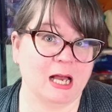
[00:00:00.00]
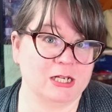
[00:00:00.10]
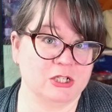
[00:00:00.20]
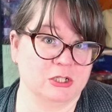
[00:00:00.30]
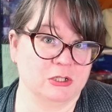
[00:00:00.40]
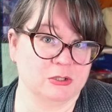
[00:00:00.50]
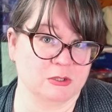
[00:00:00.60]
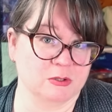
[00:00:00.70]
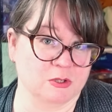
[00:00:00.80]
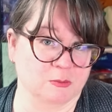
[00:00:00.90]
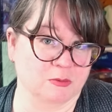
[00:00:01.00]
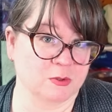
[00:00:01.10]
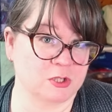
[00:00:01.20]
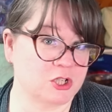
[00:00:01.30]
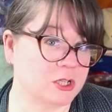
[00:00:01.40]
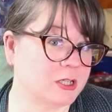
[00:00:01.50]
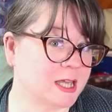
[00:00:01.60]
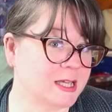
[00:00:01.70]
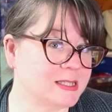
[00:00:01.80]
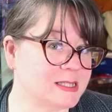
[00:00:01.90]
I should do so soon before the
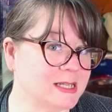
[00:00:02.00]
Chinook ends